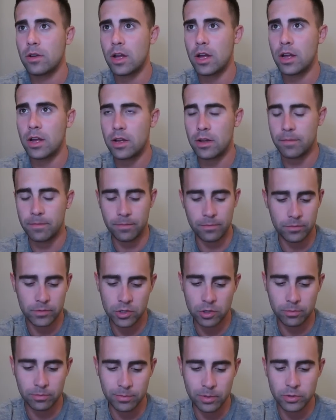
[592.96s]
Um,
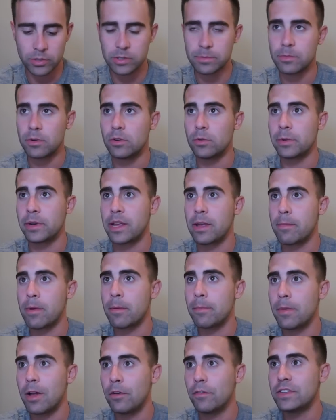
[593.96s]
so Moses Malone came
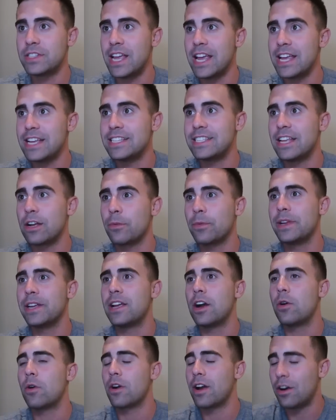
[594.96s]
up. Elvis Hayes, there we
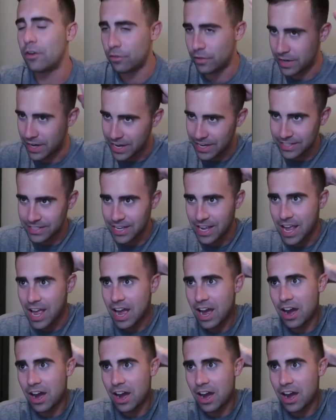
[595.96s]
go, or Elvin Hayes.